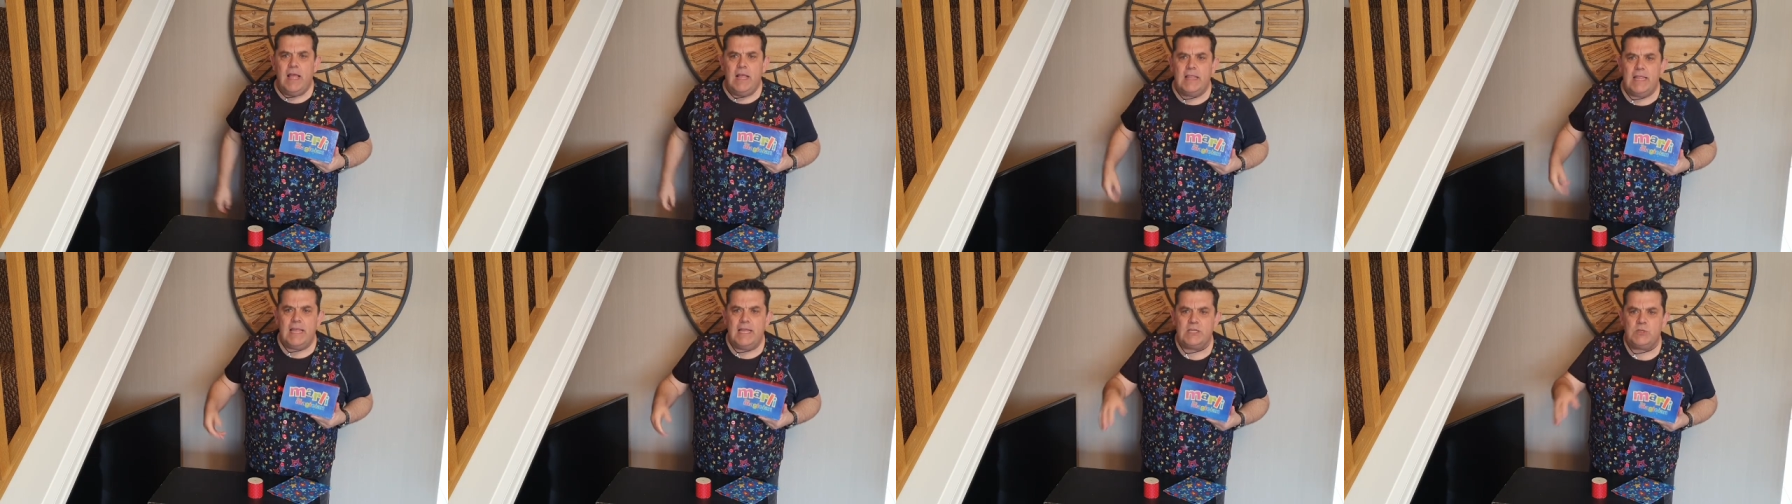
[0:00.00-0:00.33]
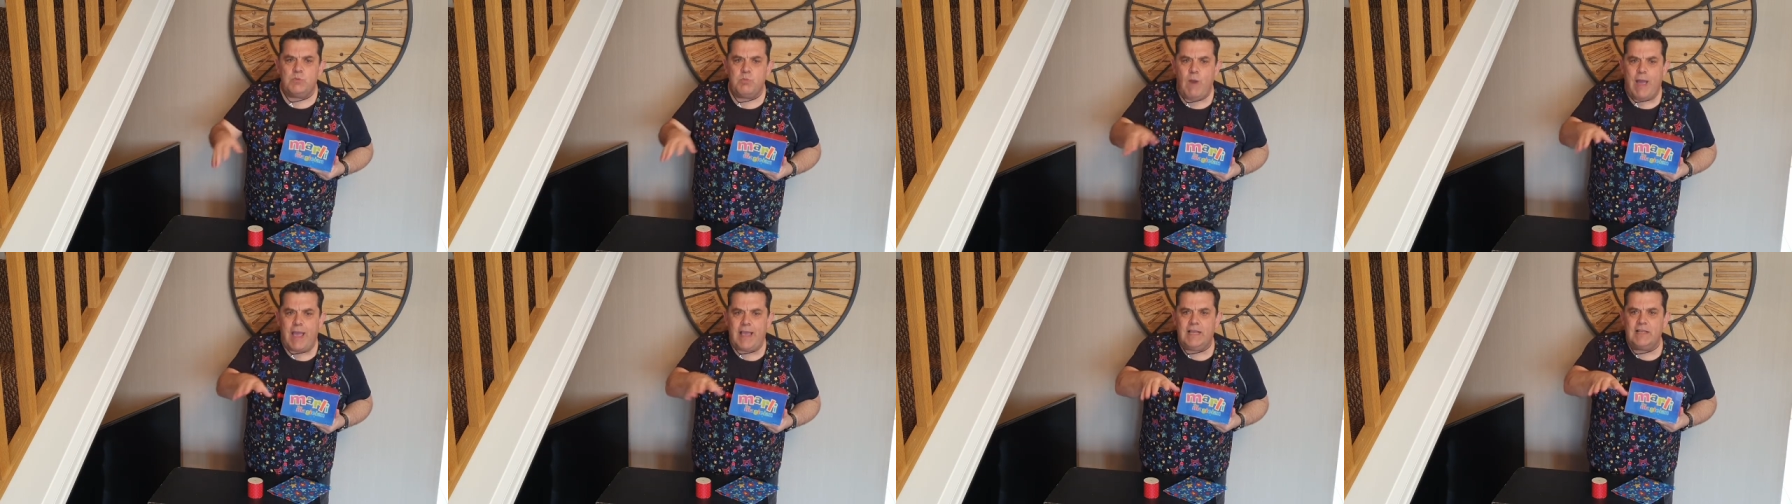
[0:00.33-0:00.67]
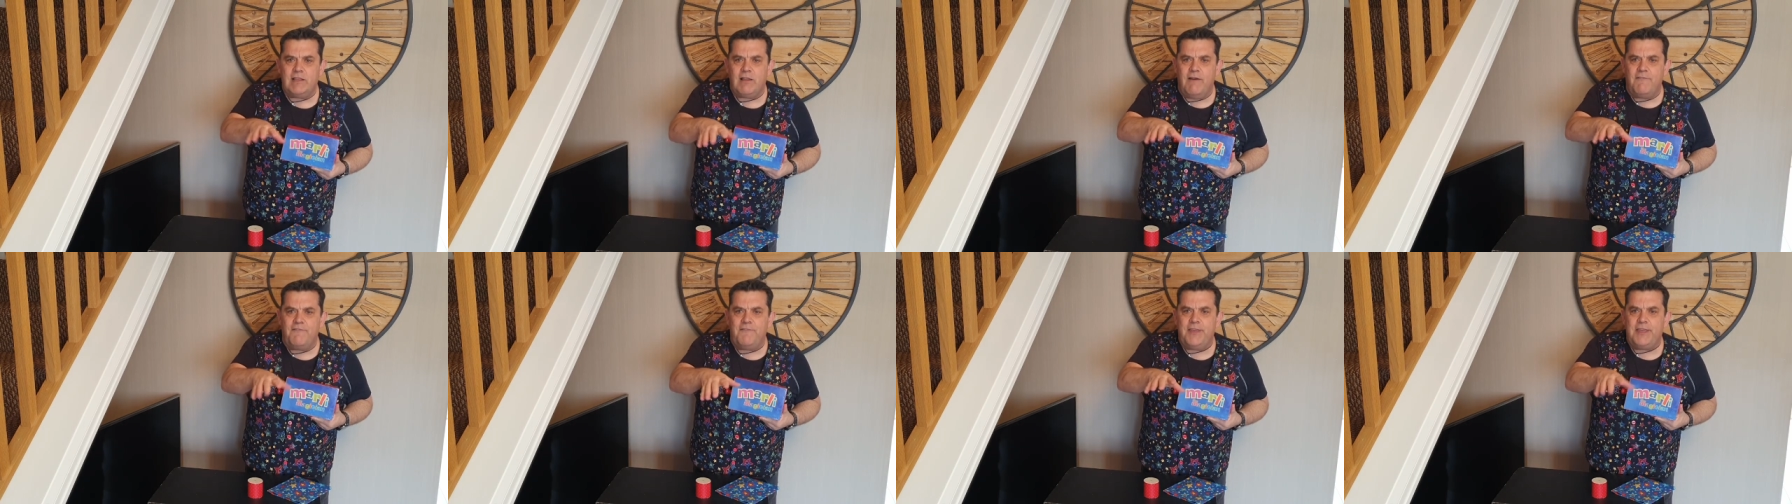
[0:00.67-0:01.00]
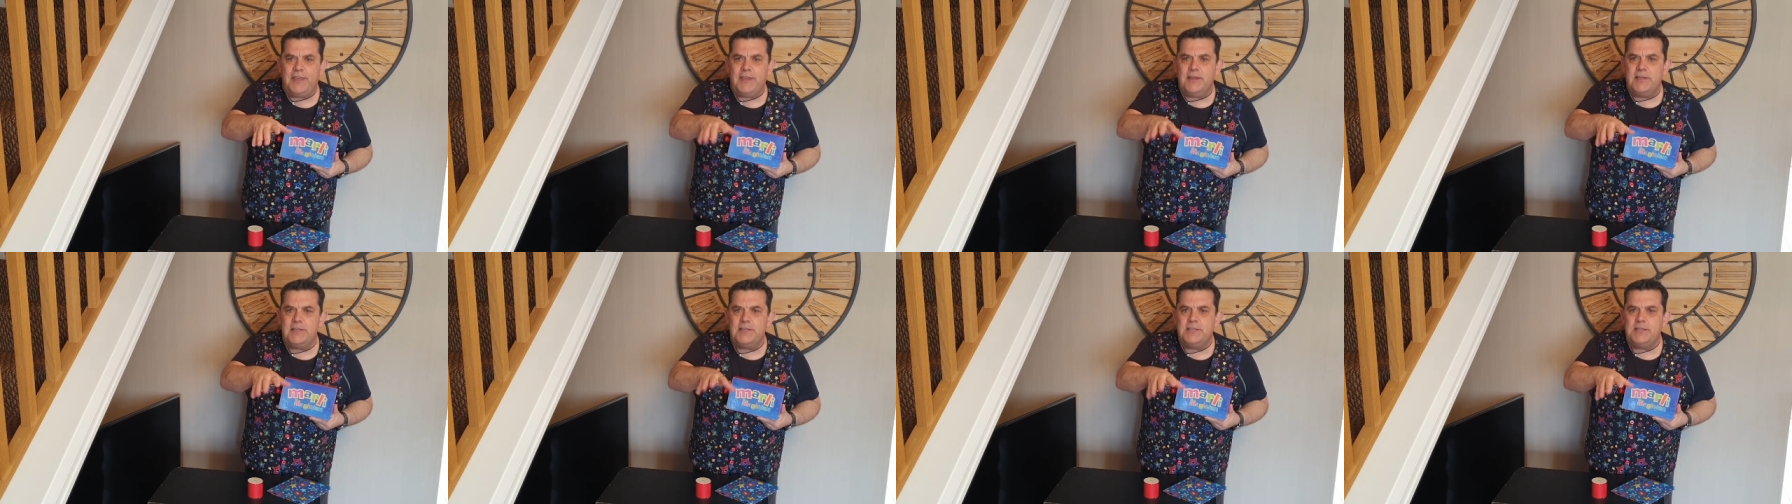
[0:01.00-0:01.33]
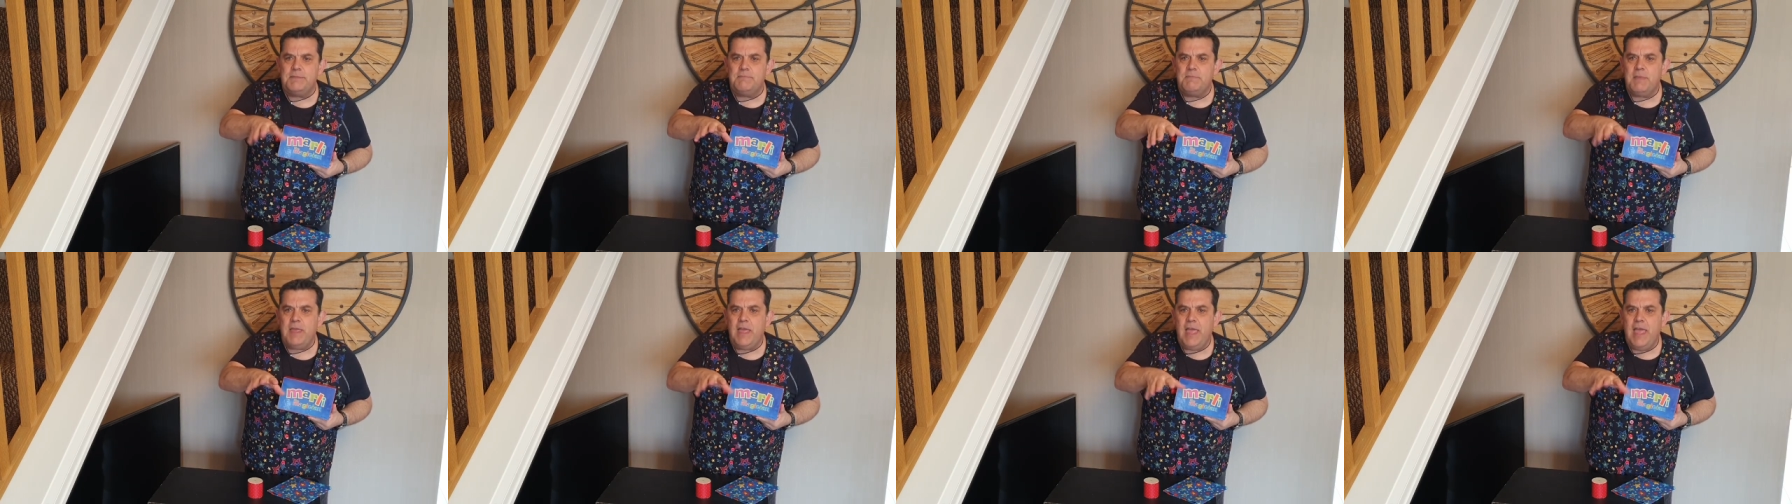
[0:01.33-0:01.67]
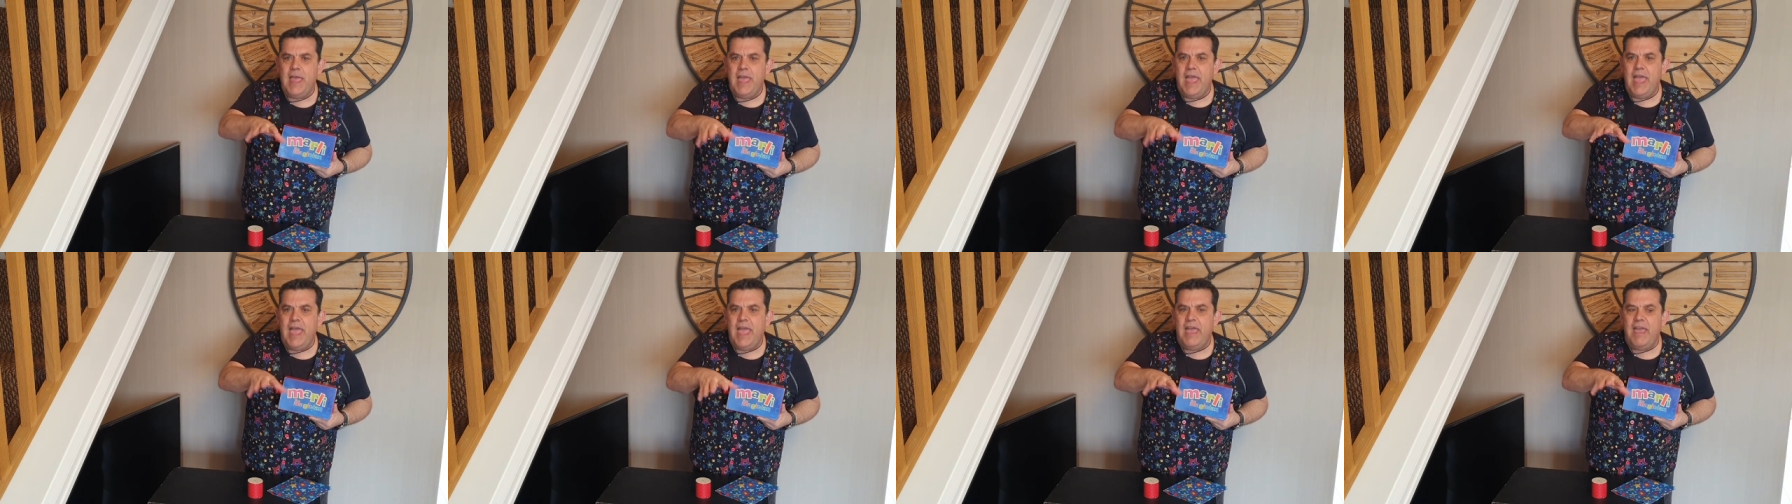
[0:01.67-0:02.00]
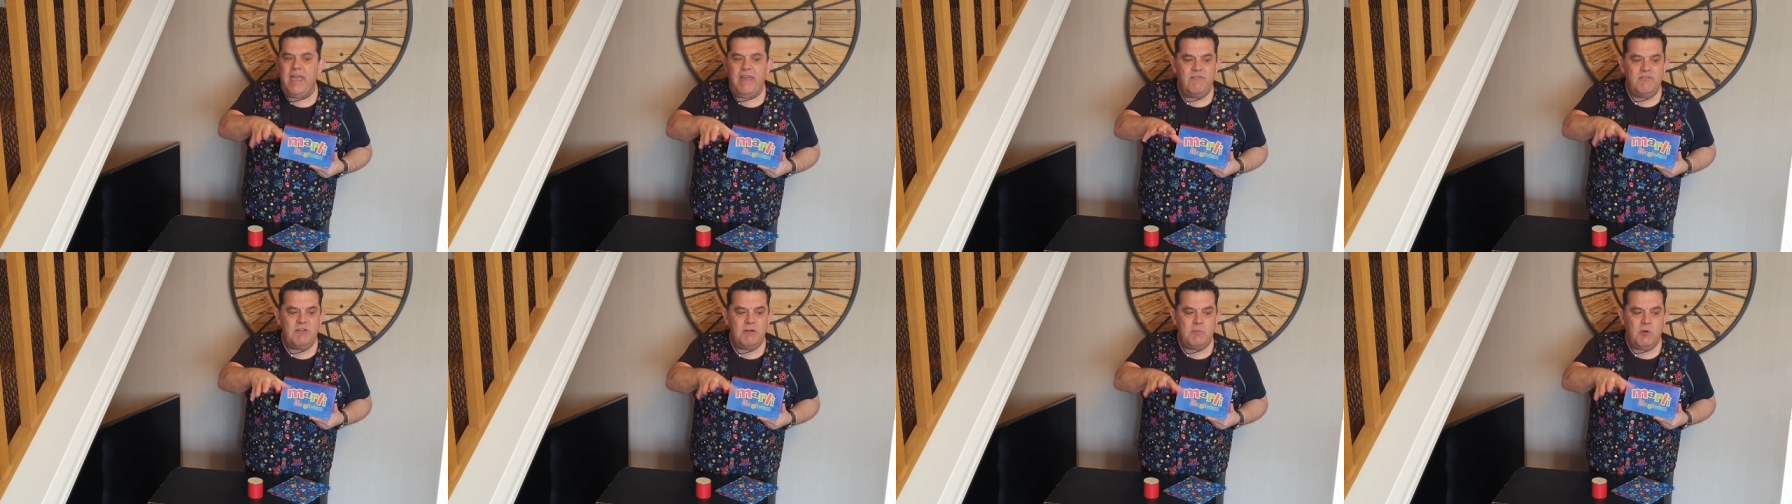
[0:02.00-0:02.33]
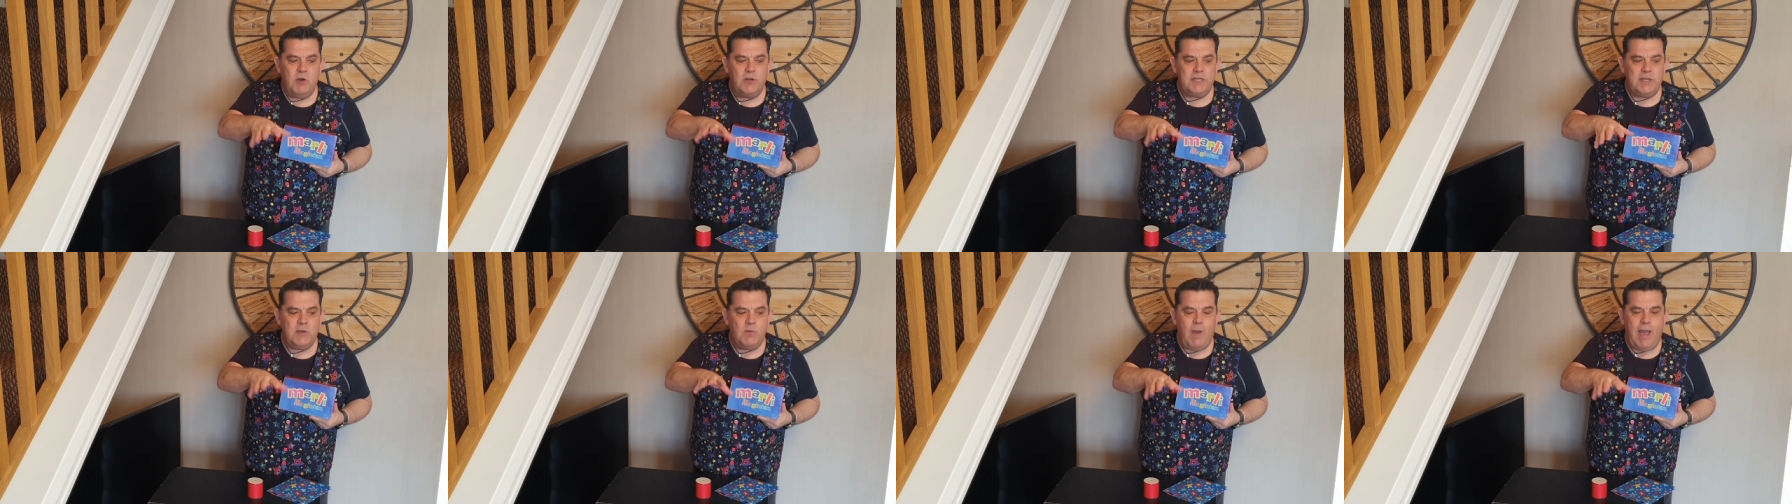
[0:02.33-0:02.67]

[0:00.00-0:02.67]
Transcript: Let's waggle our fingers. Everybody